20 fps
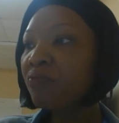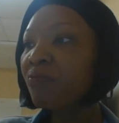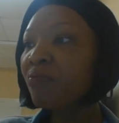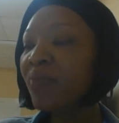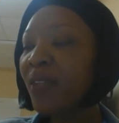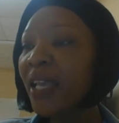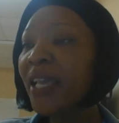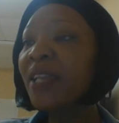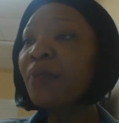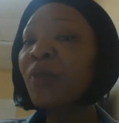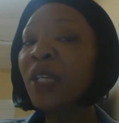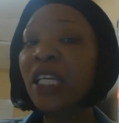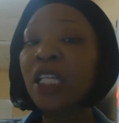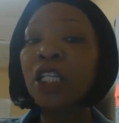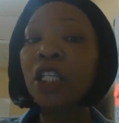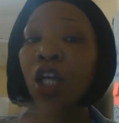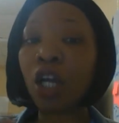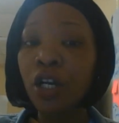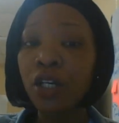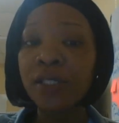And we can
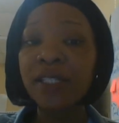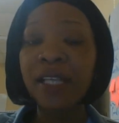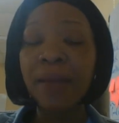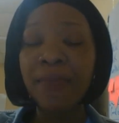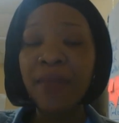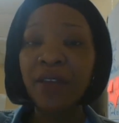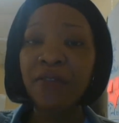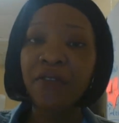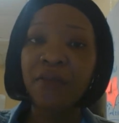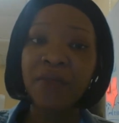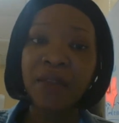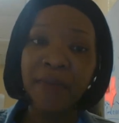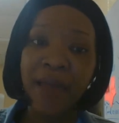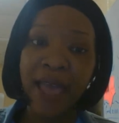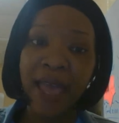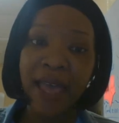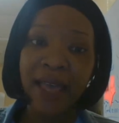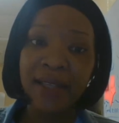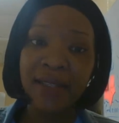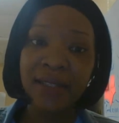learn something from the
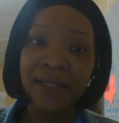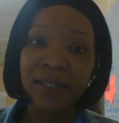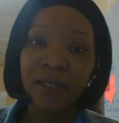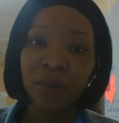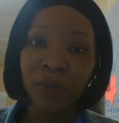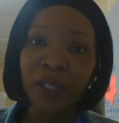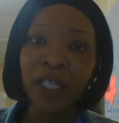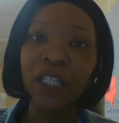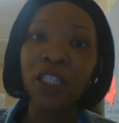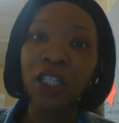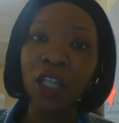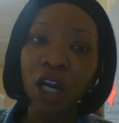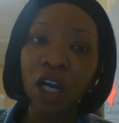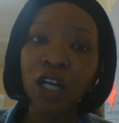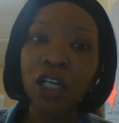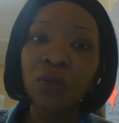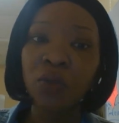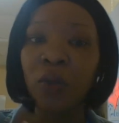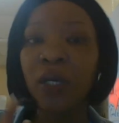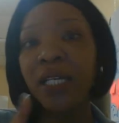past. We can
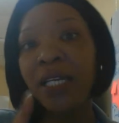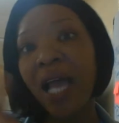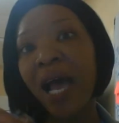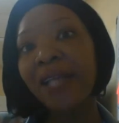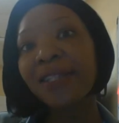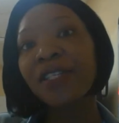learn what not to